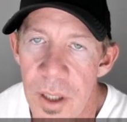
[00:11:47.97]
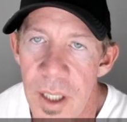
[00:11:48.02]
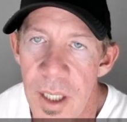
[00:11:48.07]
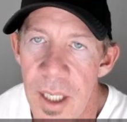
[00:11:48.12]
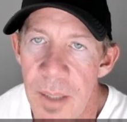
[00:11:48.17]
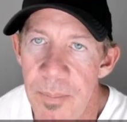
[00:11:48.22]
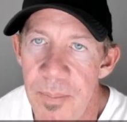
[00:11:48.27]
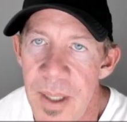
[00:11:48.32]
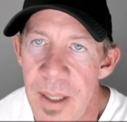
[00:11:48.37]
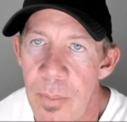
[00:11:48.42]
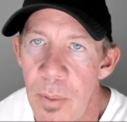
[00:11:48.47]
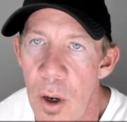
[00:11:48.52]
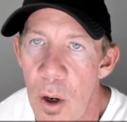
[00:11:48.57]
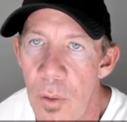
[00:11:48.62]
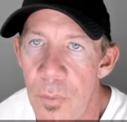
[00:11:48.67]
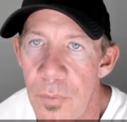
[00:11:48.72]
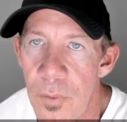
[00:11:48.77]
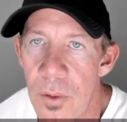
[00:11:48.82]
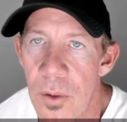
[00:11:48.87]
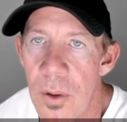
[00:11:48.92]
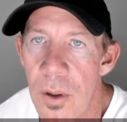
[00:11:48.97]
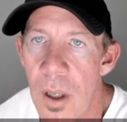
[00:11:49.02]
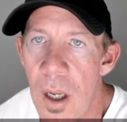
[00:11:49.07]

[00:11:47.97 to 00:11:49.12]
He hit B Pro for